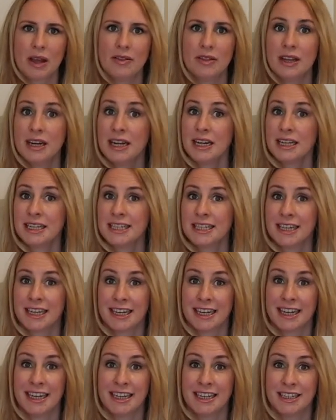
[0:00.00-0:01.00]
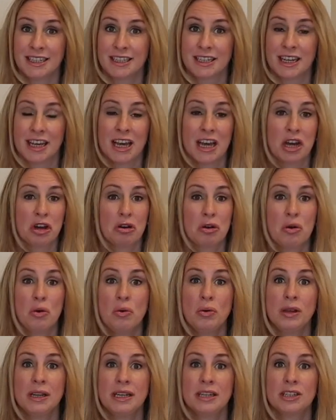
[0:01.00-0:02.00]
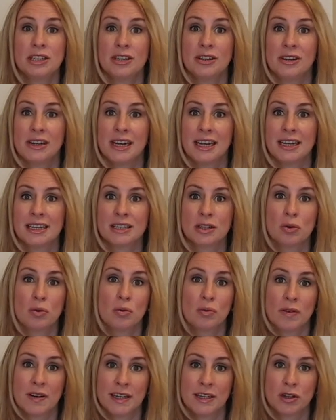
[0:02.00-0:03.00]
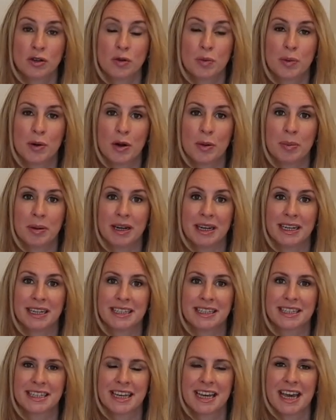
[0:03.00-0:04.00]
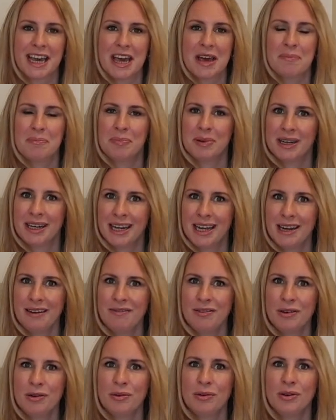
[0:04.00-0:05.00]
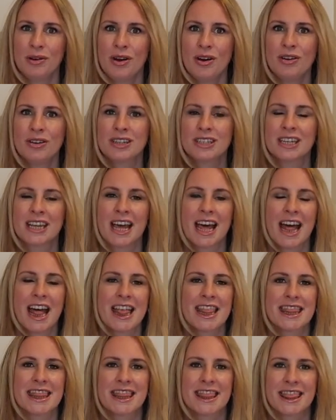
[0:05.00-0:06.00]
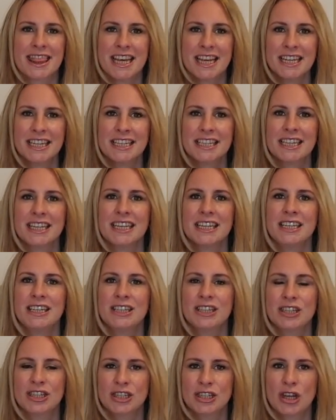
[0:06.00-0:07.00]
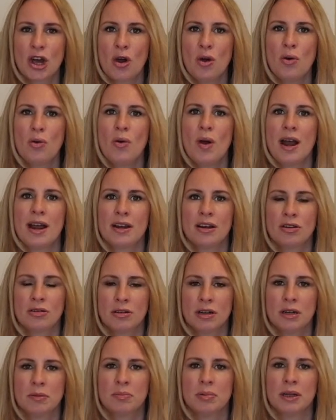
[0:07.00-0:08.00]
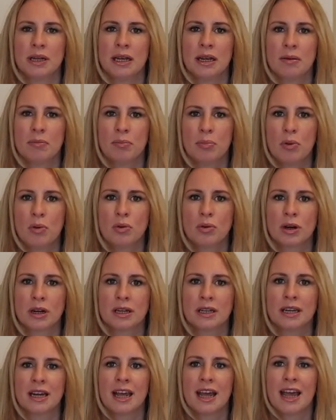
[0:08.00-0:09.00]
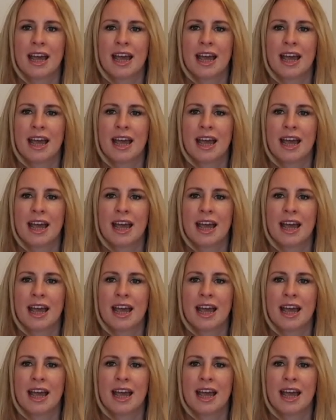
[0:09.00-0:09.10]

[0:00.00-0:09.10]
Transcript: The next thing is calling to let or rental properties. Believe it or not, this is so incredibly important